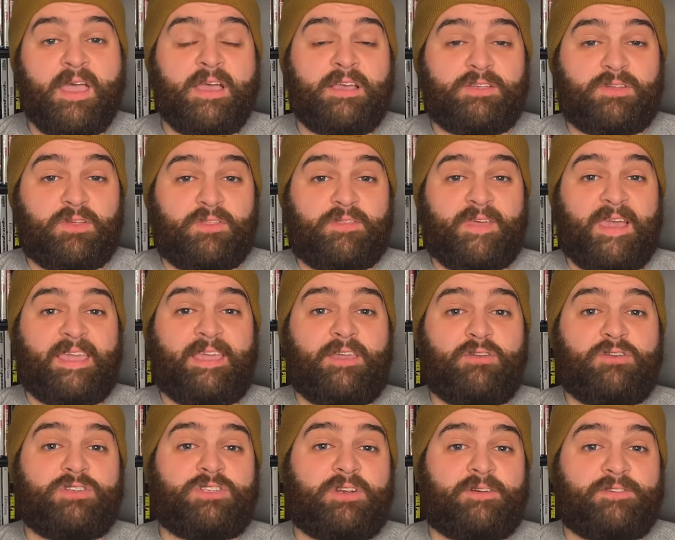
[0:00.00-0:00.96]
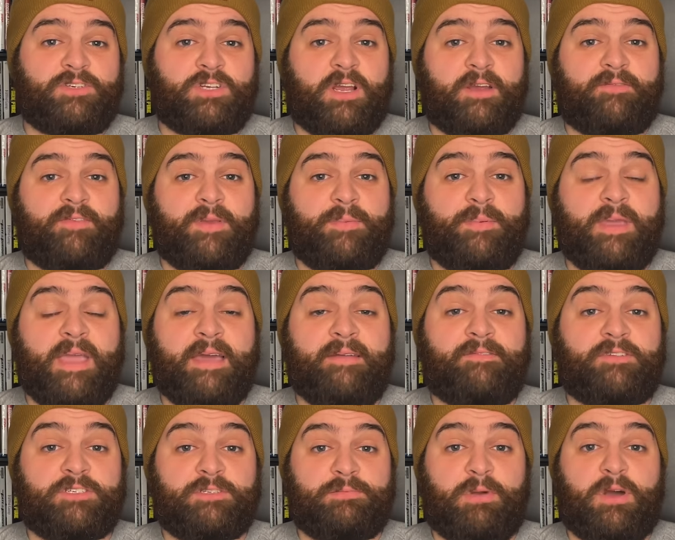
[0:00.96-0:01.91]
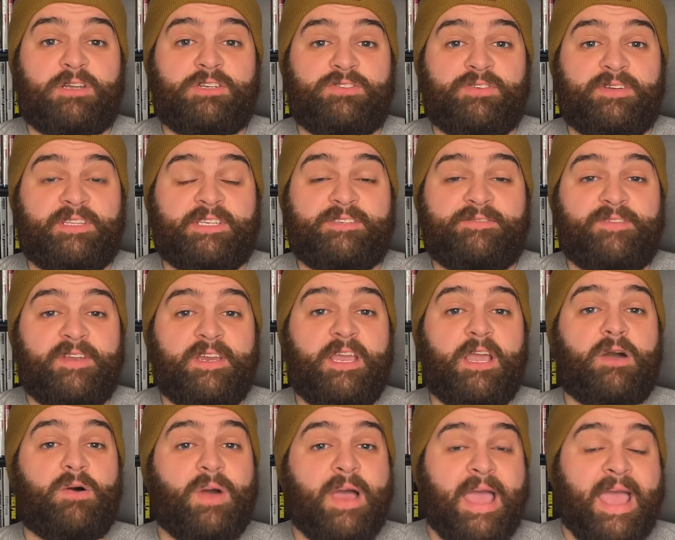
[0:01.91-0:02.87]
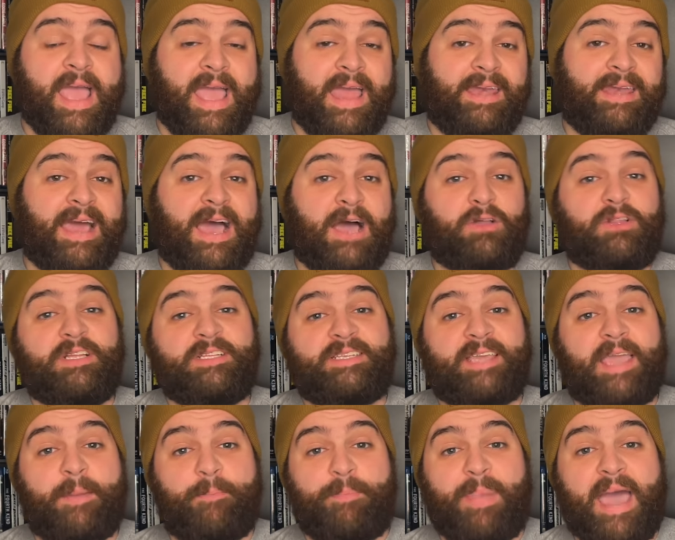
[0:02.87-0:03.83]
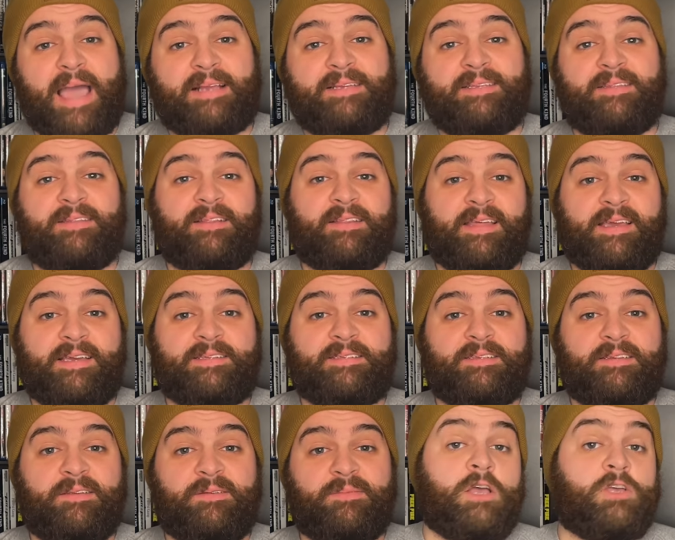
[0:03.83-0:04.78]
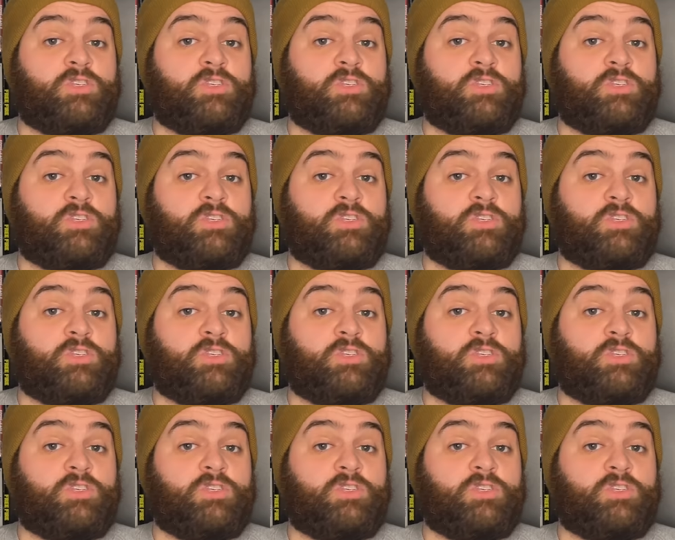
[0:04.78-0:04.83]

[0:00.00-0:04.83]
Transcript: So thank you to Surfshark VPN for sponsoring this video, and now let's get back to the list.